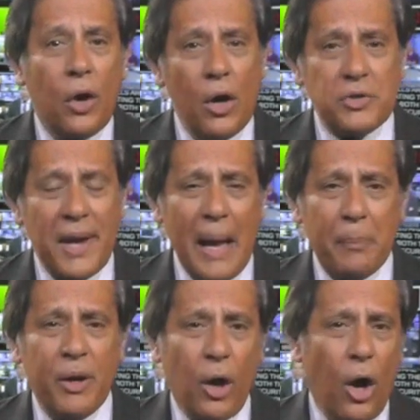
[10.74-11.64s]
the calls are
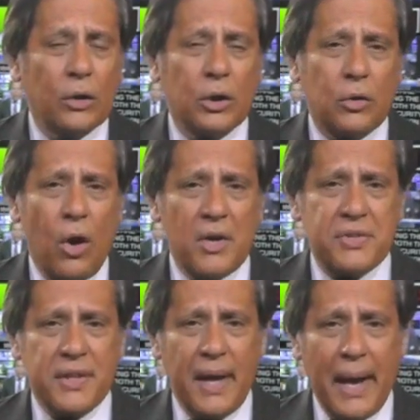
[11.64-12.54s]
happening all
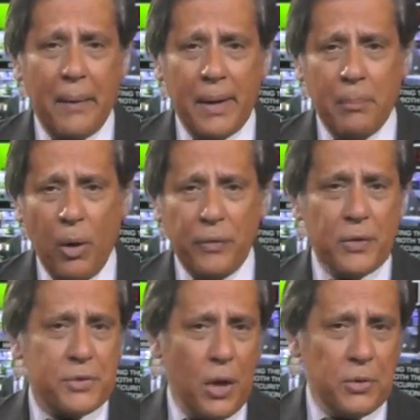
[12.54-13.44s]
across the area. Both
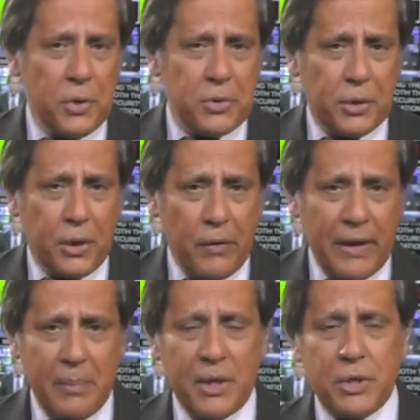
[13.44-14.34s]
the Social
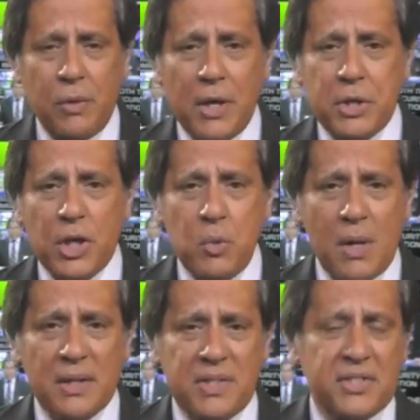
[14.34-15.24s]
Security Administration as
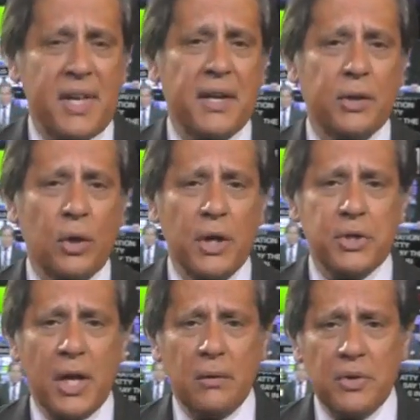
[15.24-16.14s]
well as the state attorney
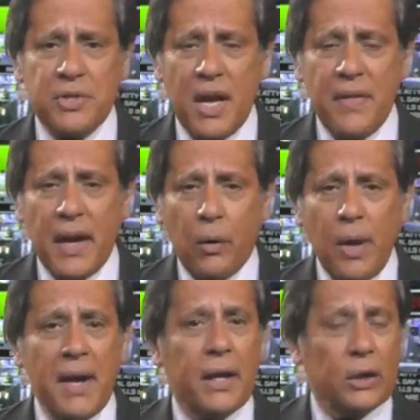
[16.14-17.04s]
general say they're
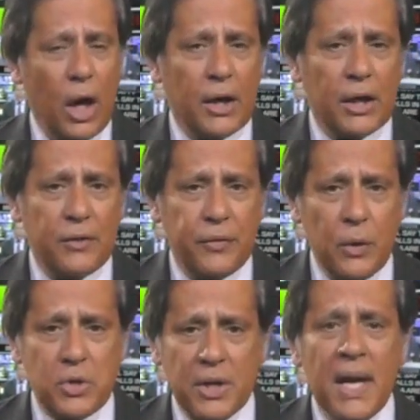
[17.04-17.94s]
creating a lot of
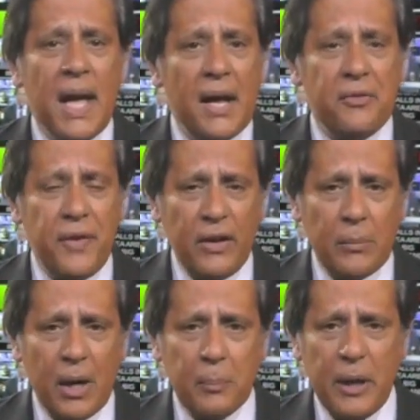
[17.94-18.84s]
confusion and fear
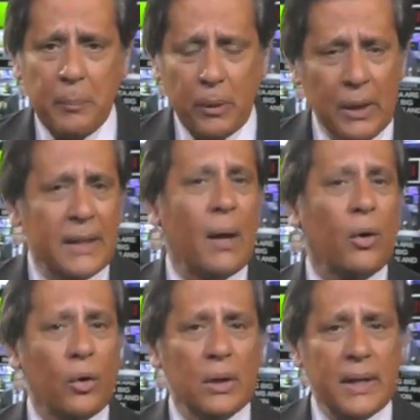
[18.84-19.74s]
among people.
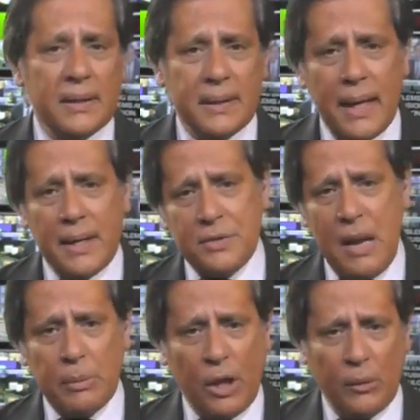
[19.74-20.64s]
Now, earlier today, a
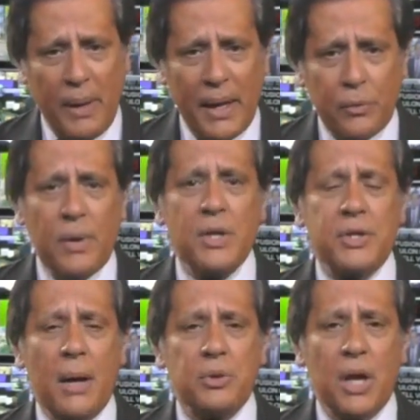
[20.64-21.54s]
Zebulon man
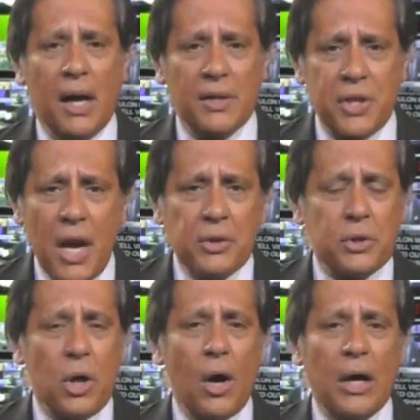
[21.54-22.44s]
reached out to us
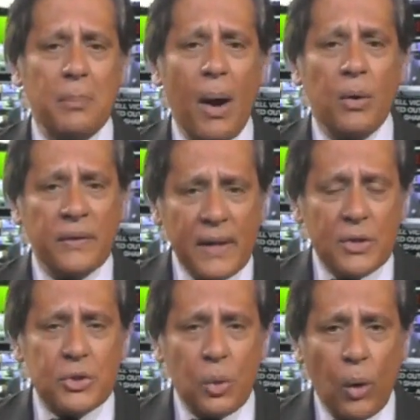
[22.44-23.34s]
to talk about
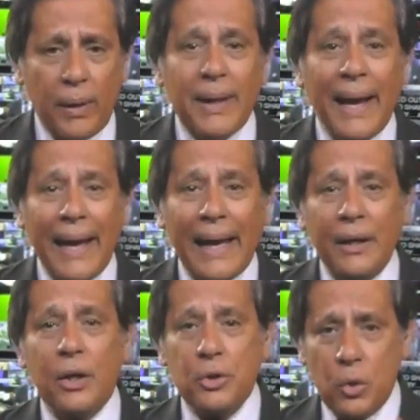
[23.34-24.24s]
his story
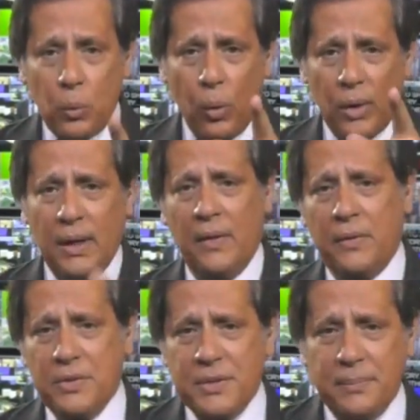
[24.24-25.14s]
and to warn
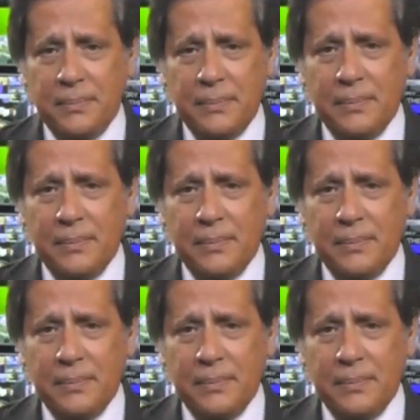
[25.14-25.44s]
others.